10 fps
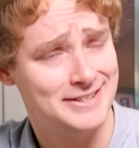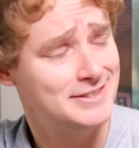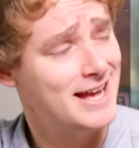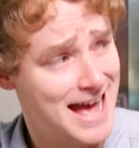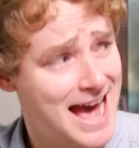Dan,
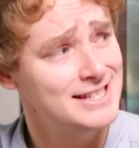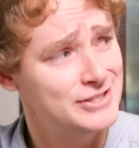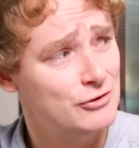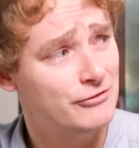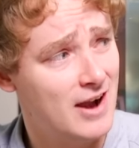as
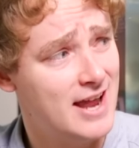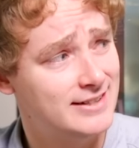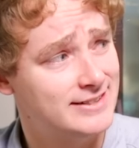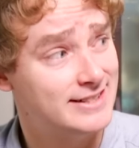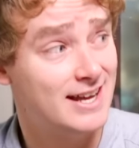your
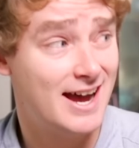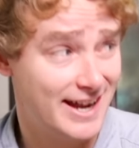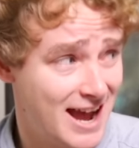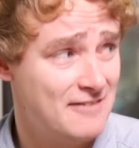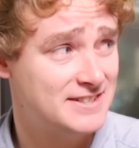friend, I
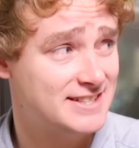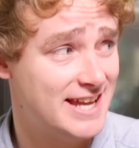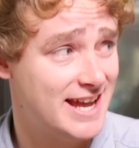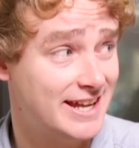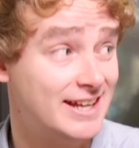have to
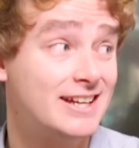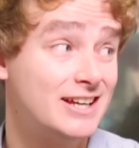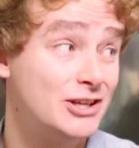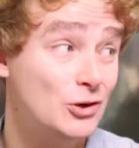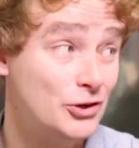say,
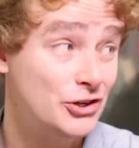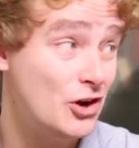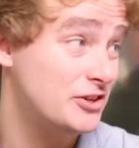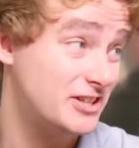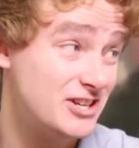you're
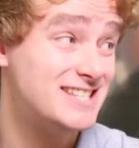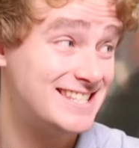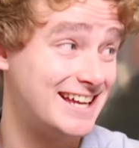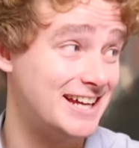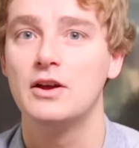not a good
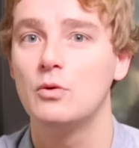singer.